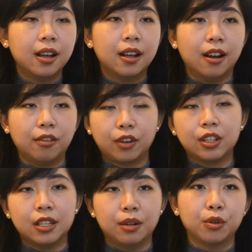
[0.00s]
of
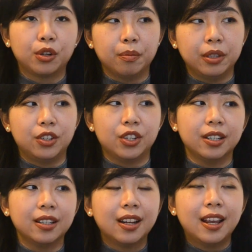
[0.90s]
course in the mood competition,
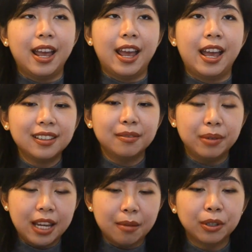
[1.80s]
and
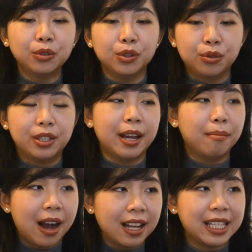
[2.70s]
be able to use that
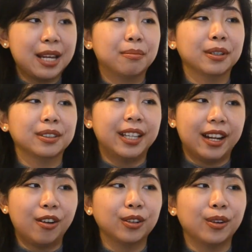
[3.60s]
bar table that
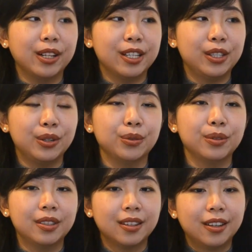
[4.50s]
all lawyers
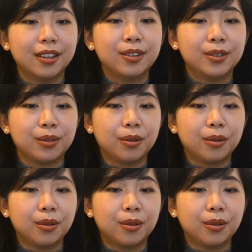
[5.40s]
use. So